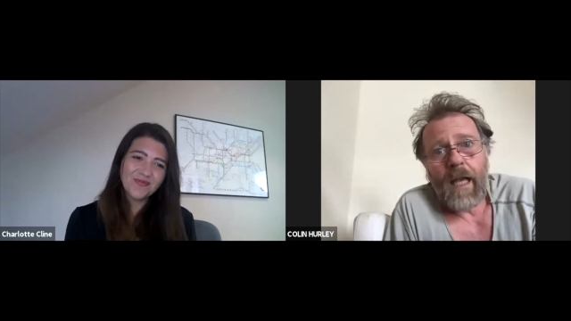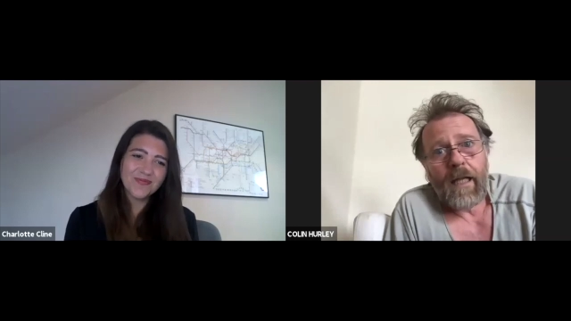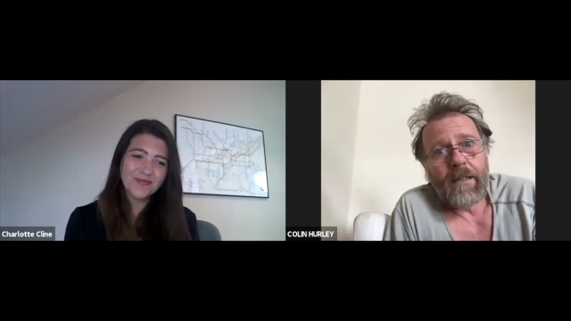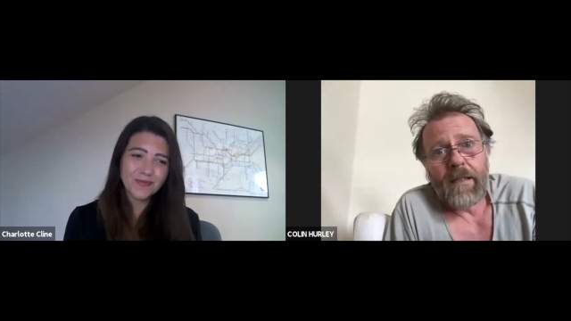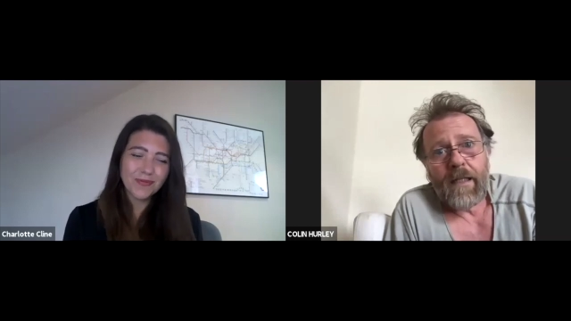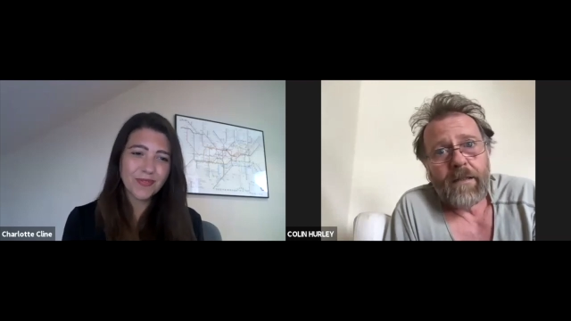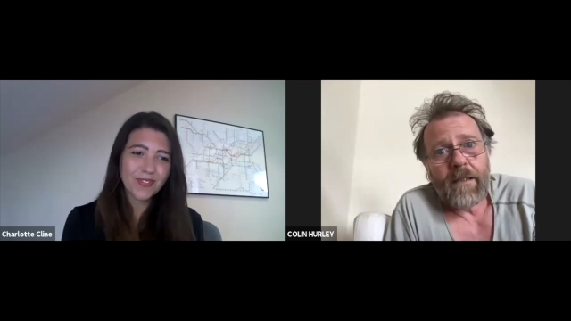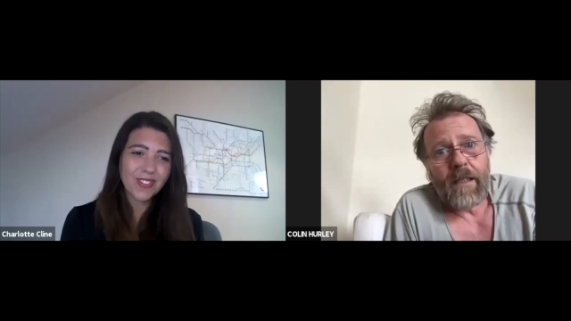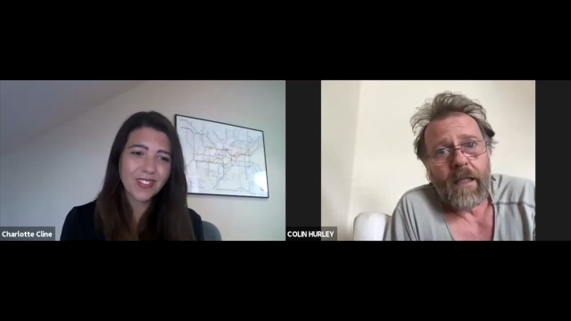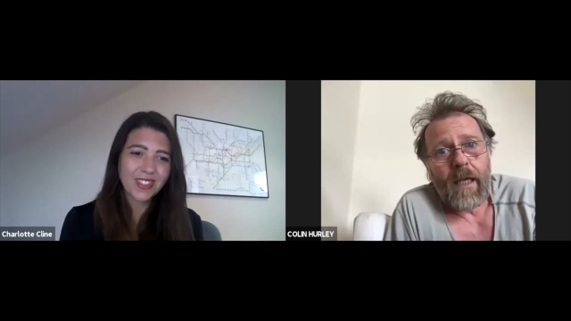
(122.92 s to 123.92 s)
Speaker 1: yeah, I did it
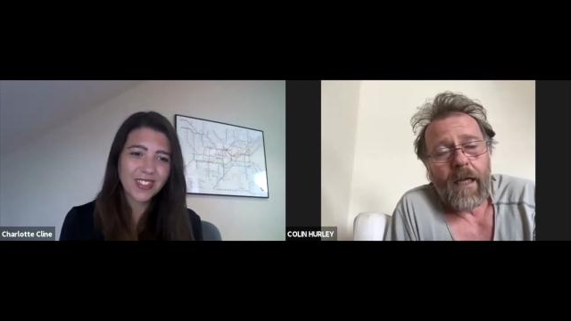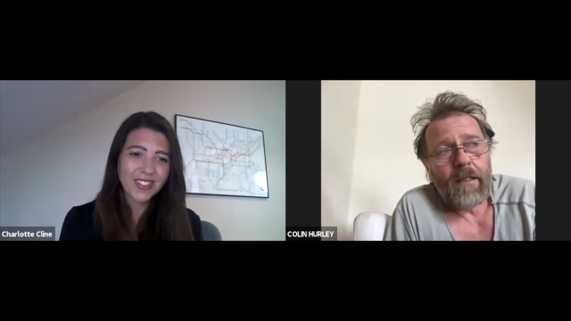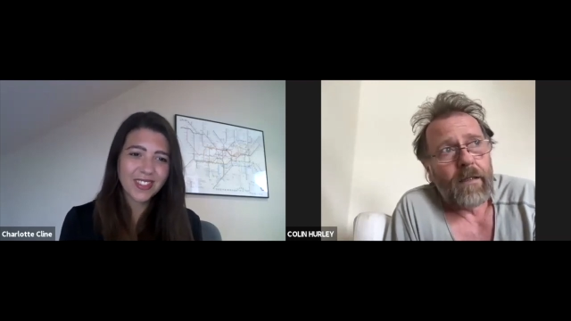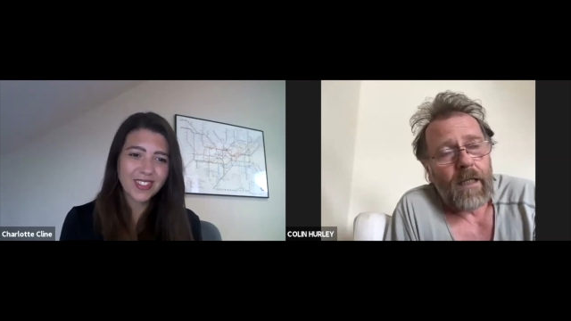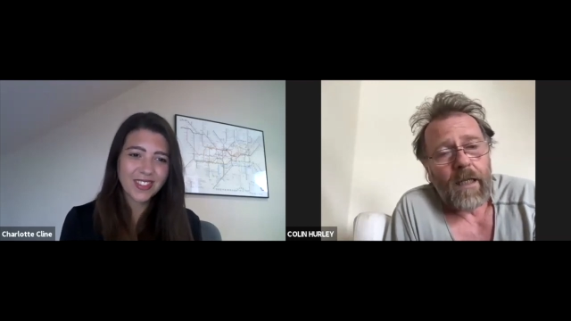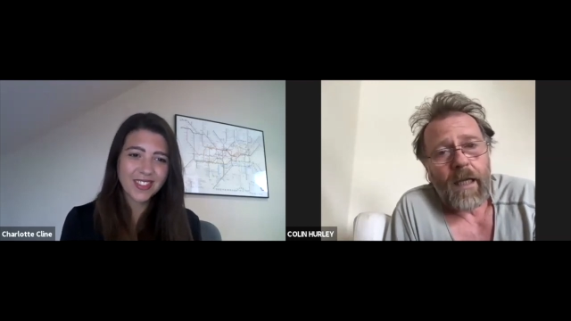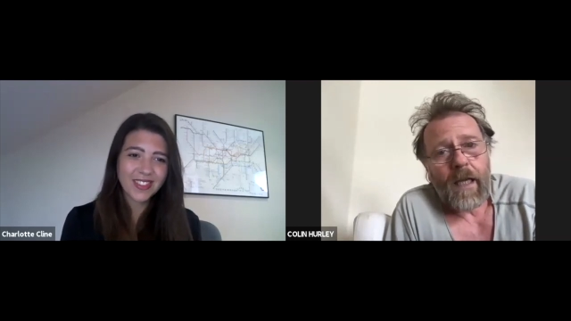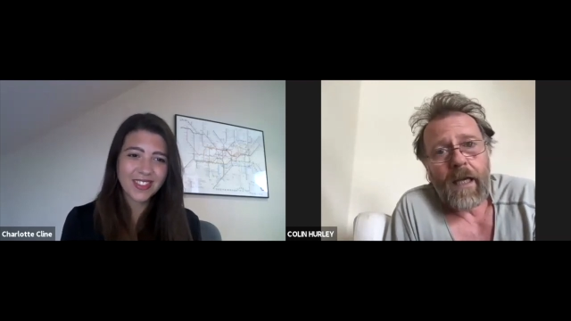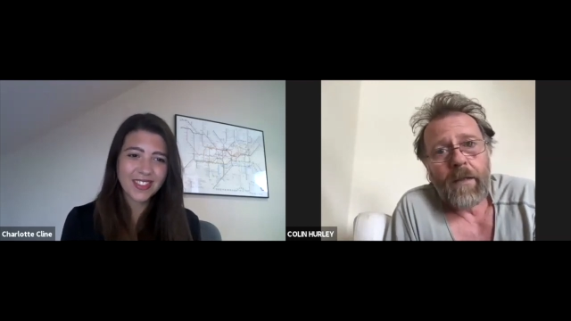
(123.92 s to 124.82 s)
again, then again.